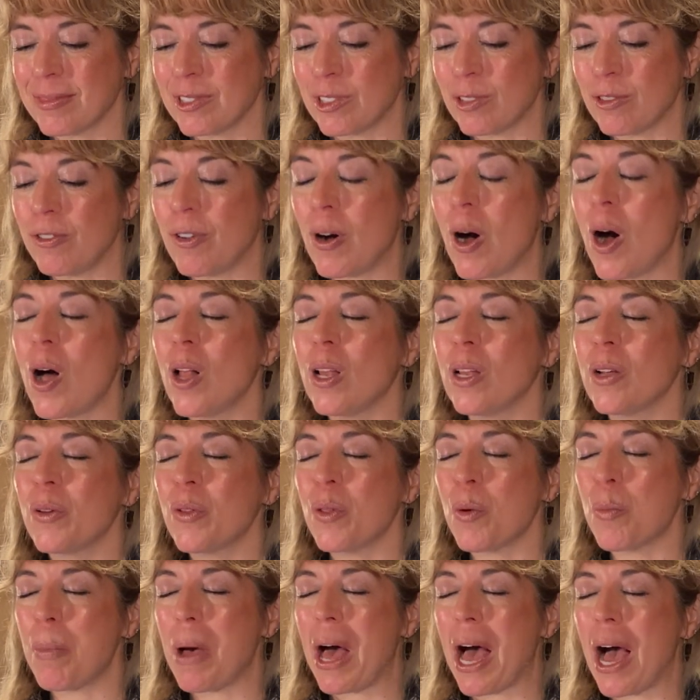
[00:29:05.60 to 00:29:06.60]
Follow
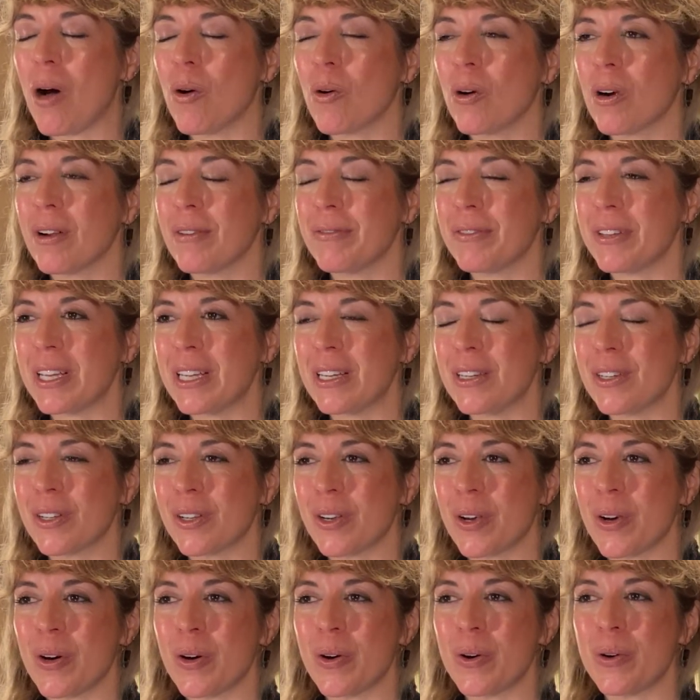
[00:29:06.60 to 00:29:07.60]
the power of
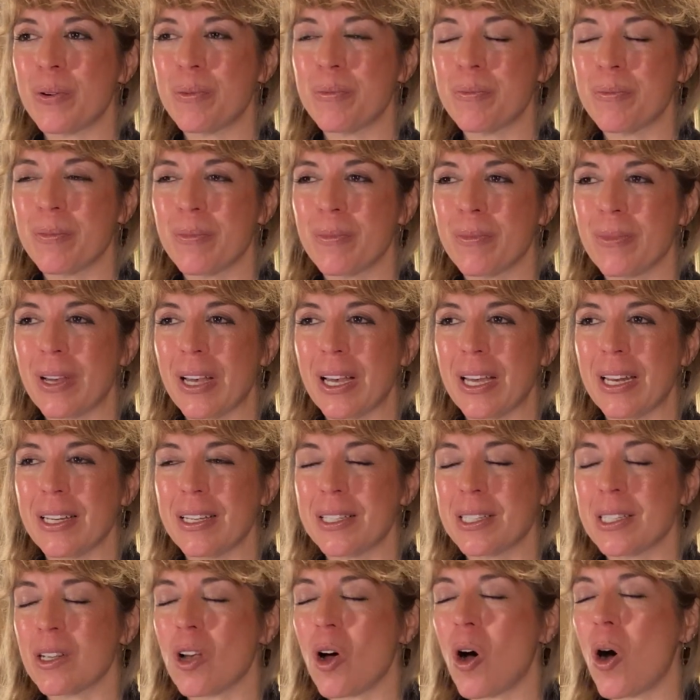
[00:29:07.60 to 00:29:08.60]
indigo
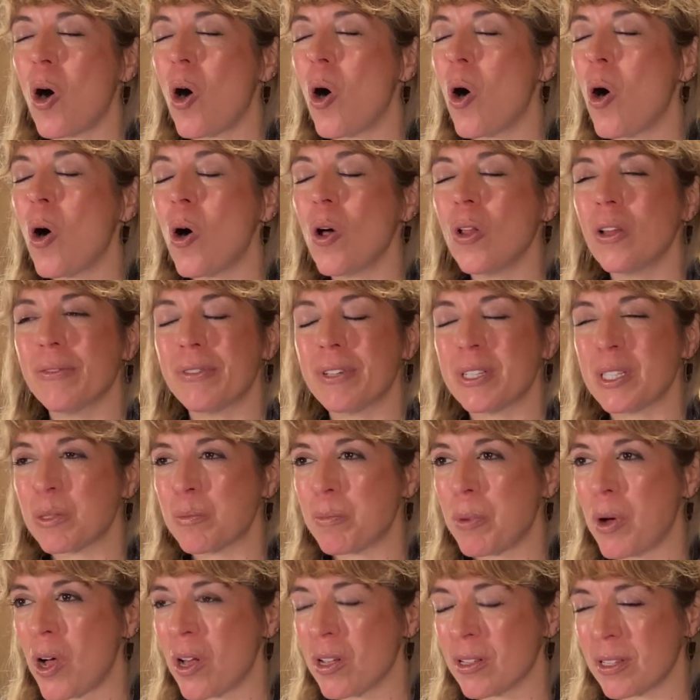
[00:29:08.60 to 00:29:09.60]
and all of its
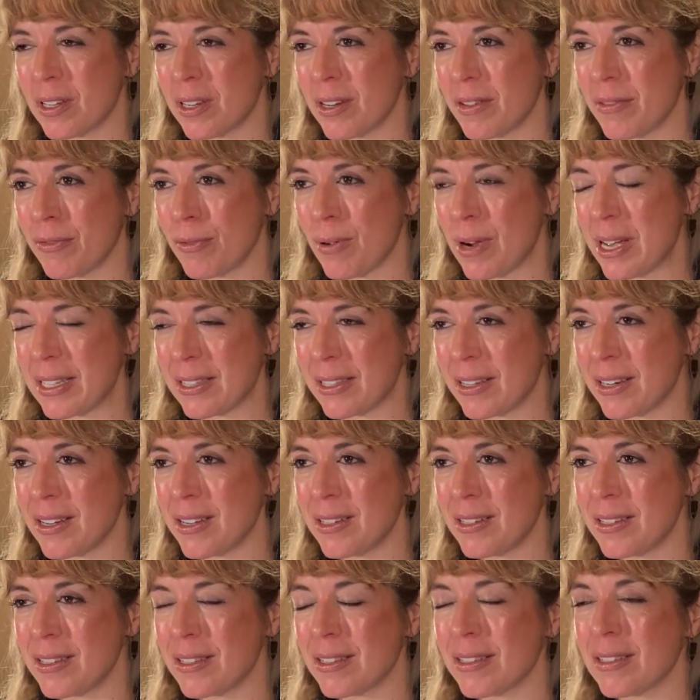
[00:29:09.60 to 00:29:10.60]
positive
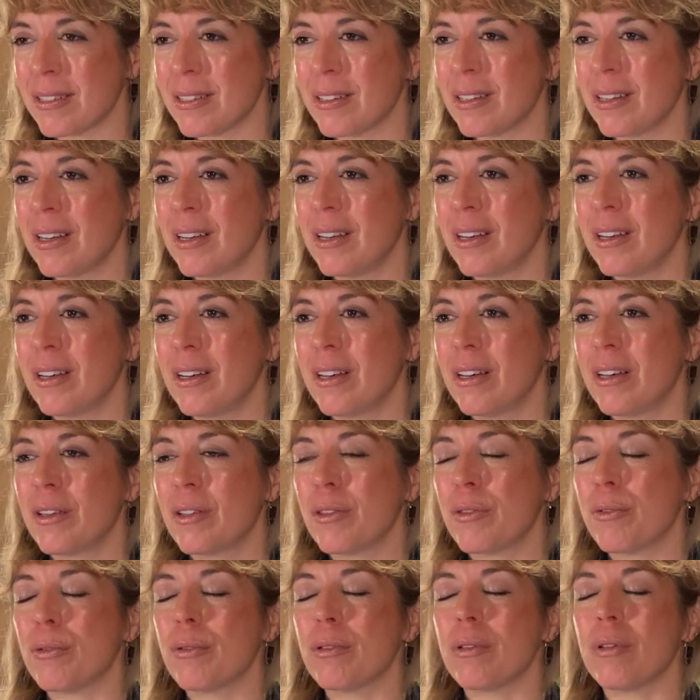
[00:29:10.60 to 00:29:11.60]
resonance
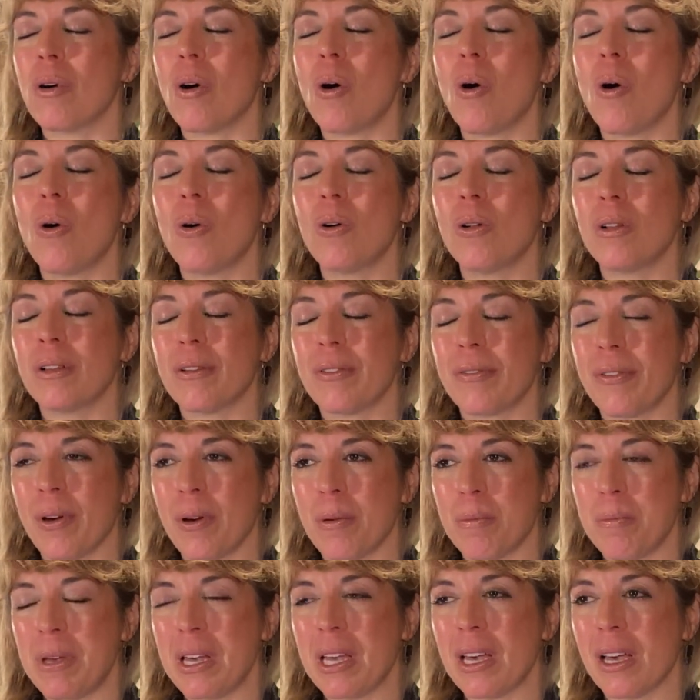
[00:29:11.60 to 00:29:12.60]
through the whole of
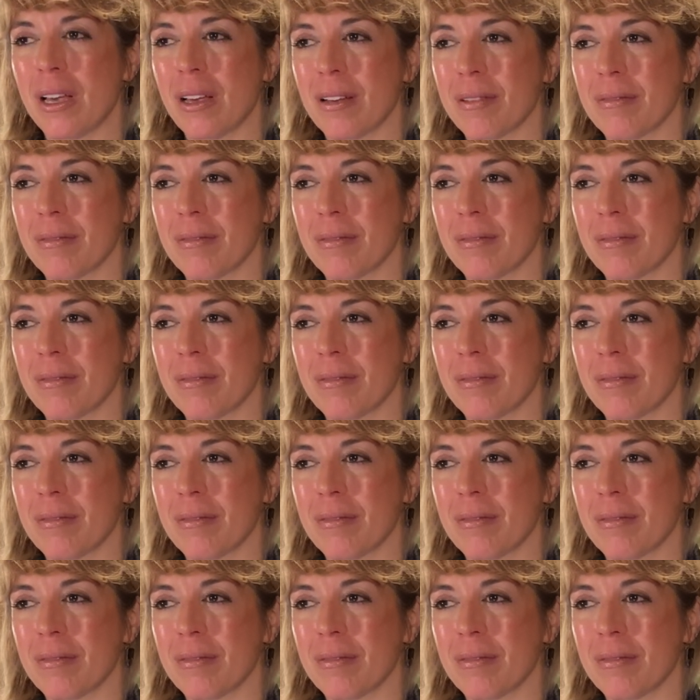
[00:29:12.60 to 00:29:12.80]
your being.